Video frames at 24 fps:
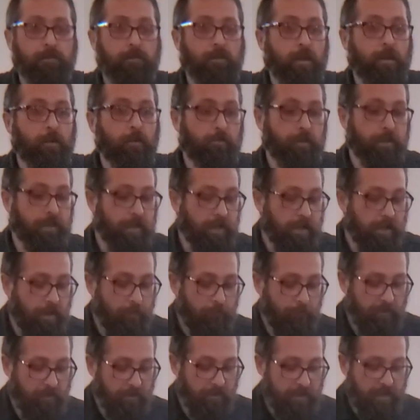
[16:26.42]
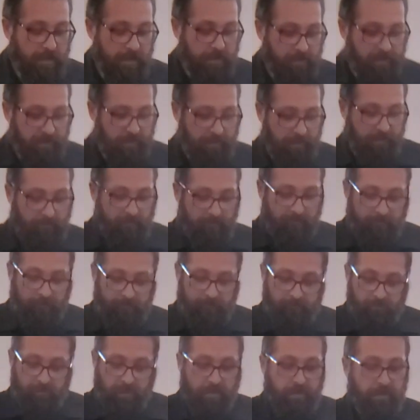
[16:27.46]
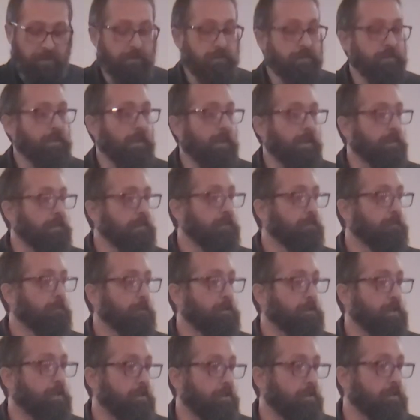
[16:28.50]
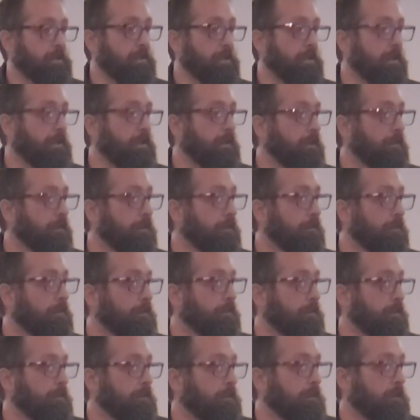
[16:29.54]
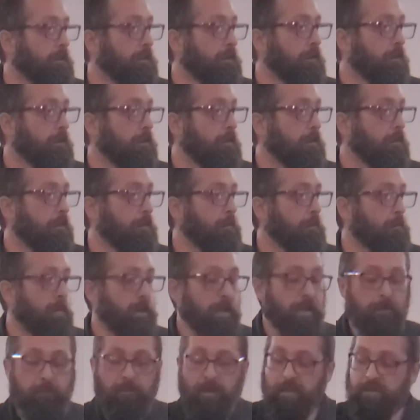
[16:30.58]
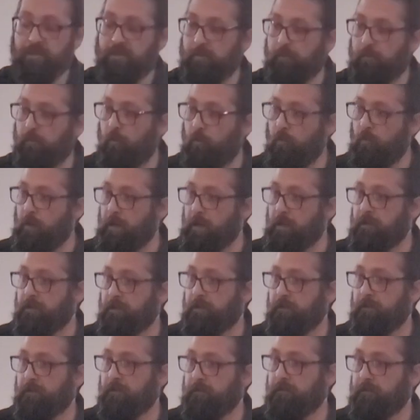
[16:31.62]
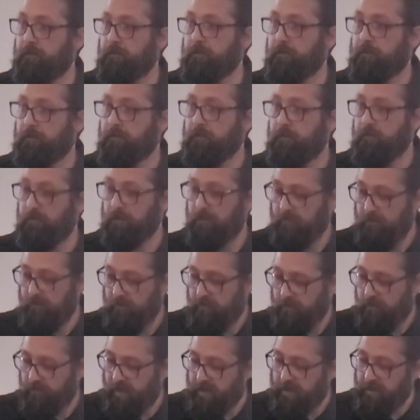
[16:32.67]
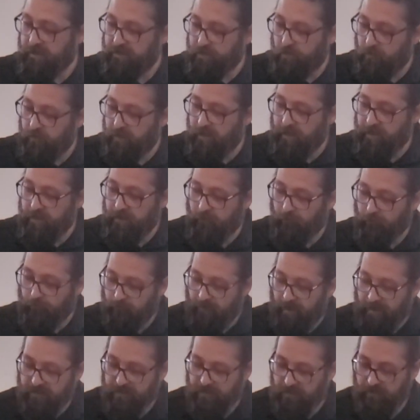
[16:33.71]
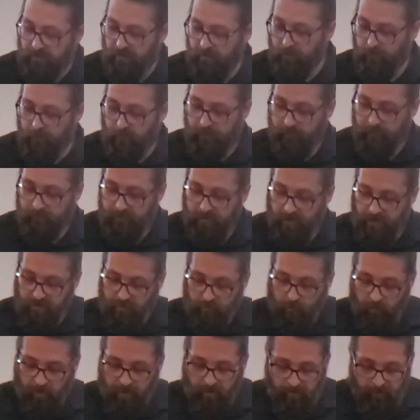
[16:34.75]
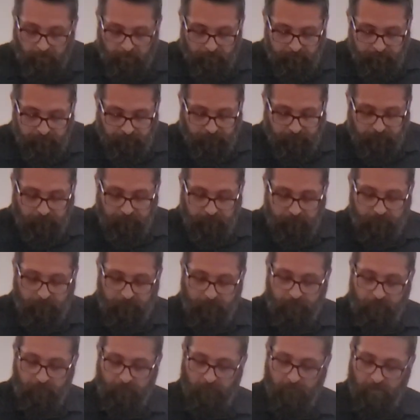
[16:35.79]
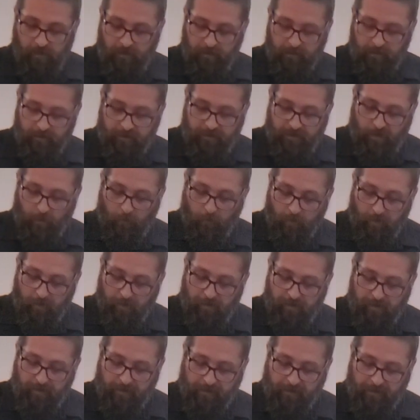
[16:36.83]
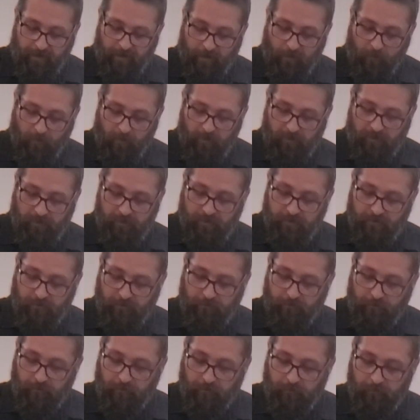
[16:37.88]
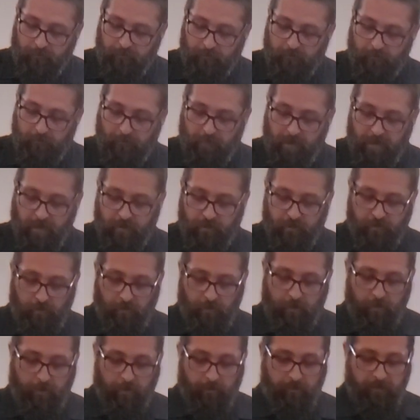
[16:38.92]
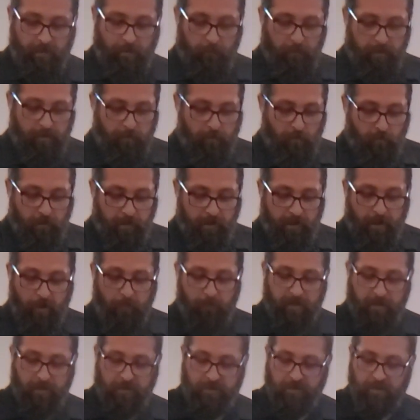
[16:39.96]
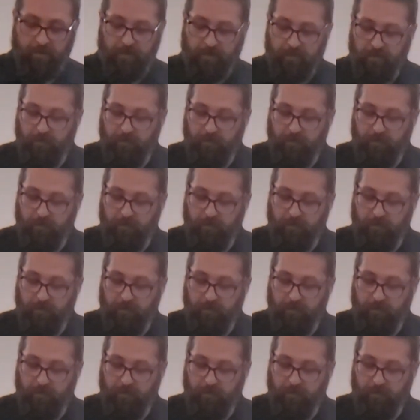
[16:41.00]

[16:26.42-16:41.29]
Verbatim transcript: Not only can I release, Jesus says, which he just did, but he makes the point that it's okay to rescue as well. Now, one thing that I want to make sure that we point out, because this is